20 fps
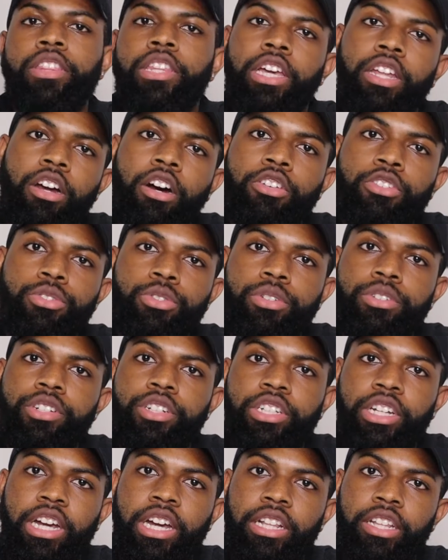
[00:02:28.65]
Then also during the
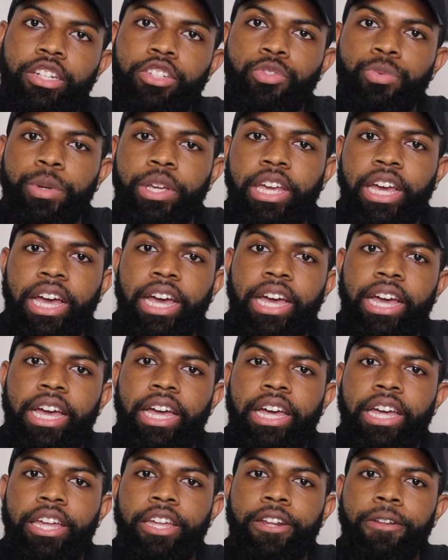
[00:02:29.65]
challenge, we
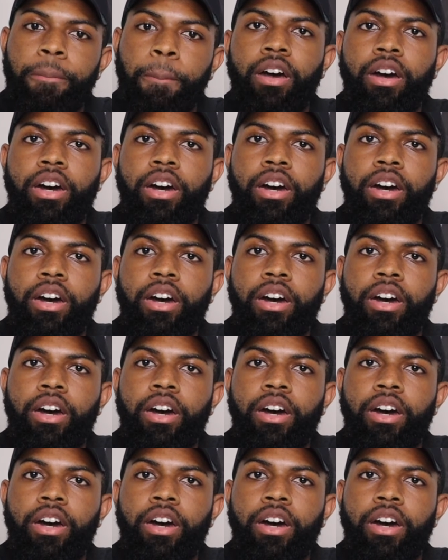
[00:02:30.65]
had